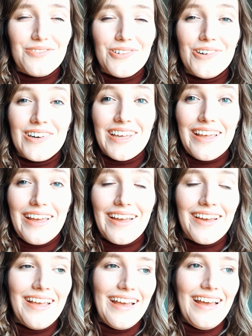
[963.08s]

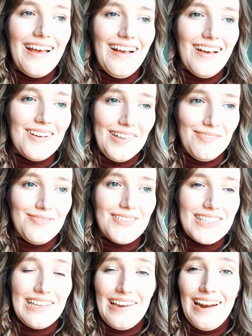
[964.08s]
walking,
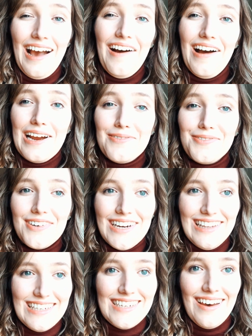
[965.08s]
so now I'm
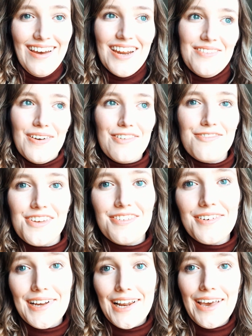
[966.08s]
really tired and my feet
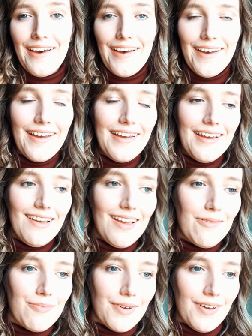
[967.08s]
really hurt,
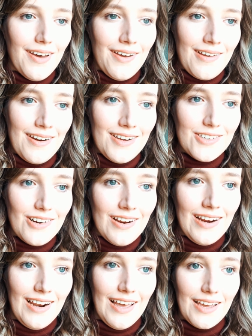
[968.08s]
but I'm gonna try
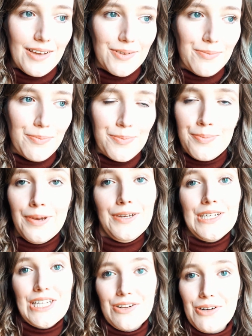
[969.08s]
and like
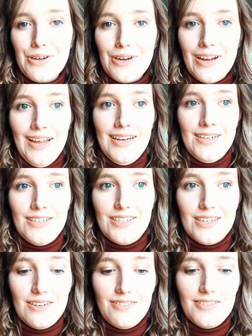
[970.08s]
push through
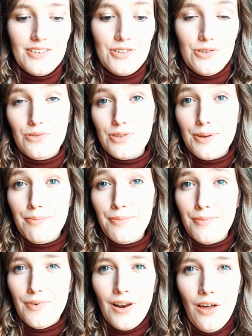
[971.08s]
and do
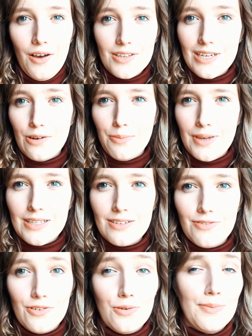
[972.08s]
some last little bits
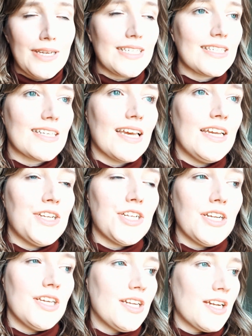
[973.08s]
for my
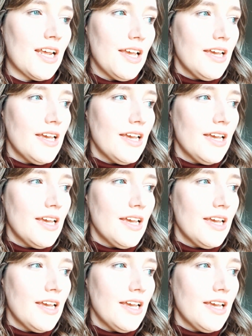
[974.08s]
dissertation.